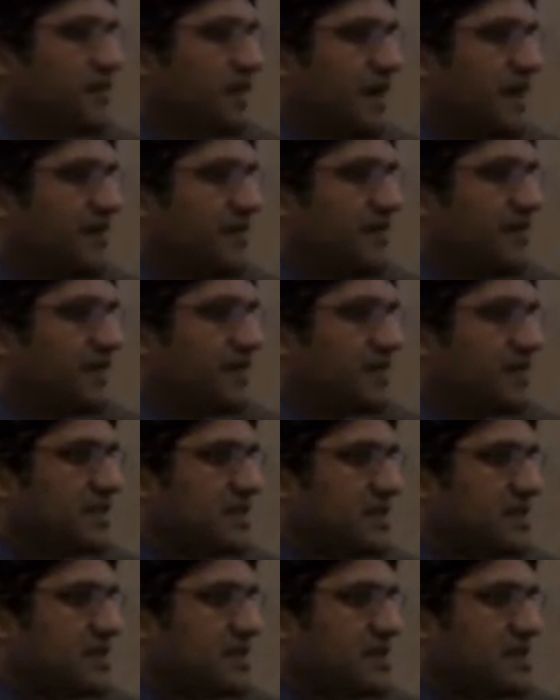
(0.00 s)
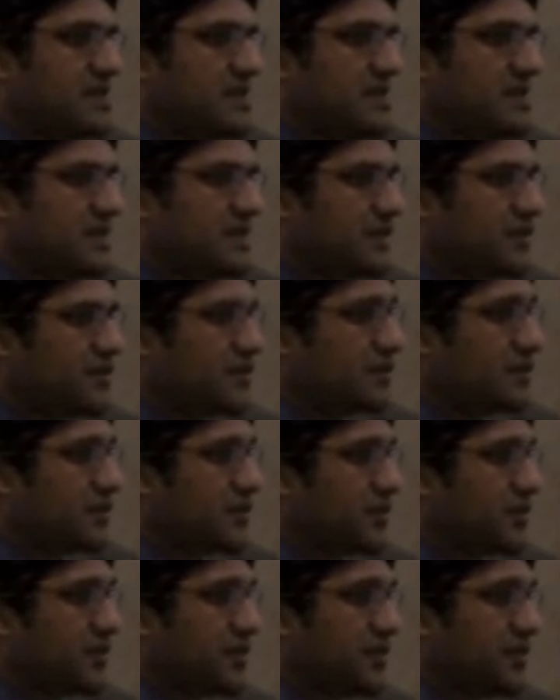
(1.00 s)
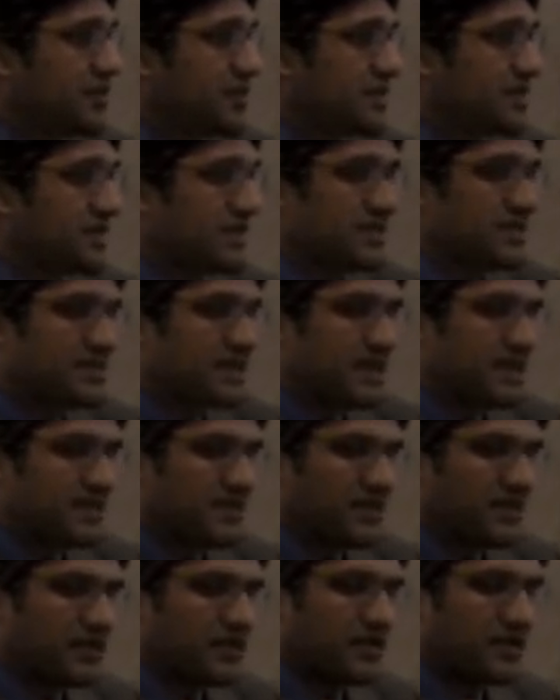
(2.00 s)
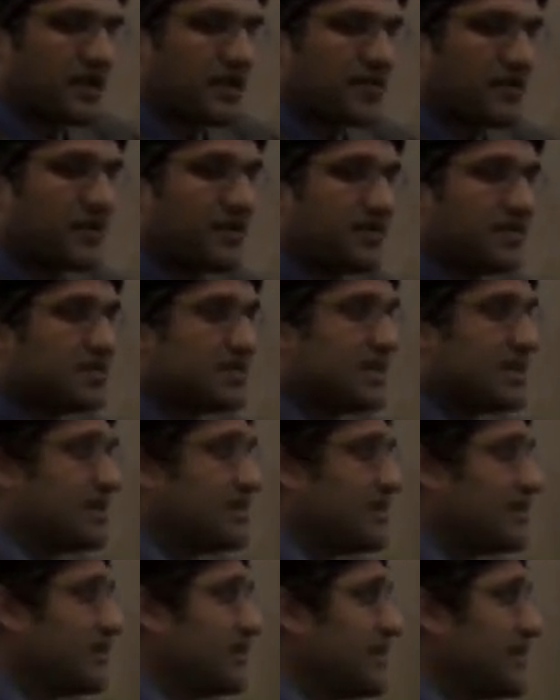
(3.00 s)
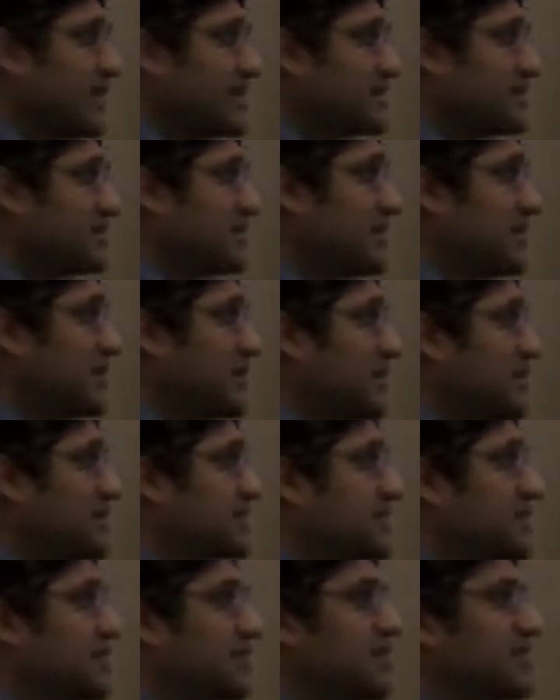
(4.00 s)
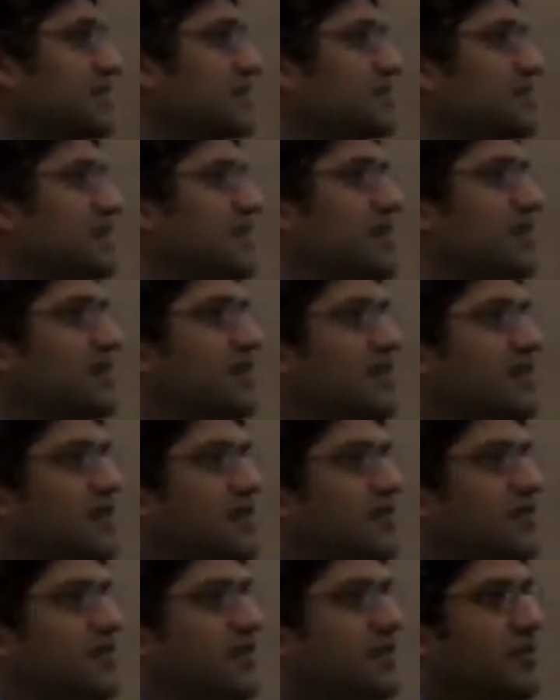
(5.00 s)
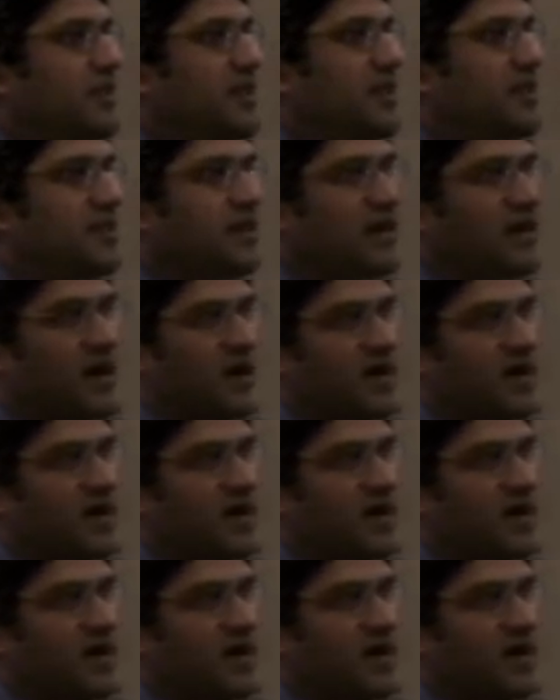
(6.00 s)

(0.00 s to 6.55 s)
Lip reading: I've invested in several solar projects because I think they're like real estate, and in fact lower risk than real estate for me.